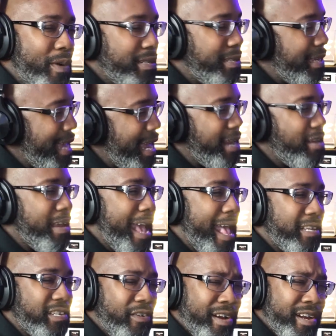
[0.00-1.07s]
But once again, you
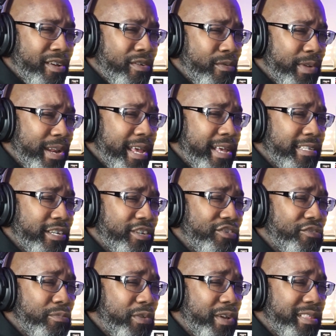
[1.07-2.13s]
guys already know who it is.
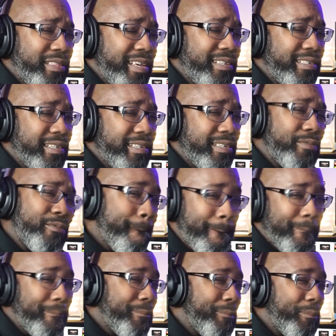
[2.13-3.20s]
It's your boy Thesis.
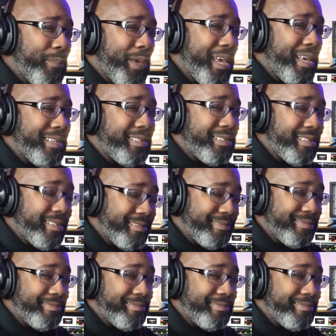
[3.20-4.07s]
Peace.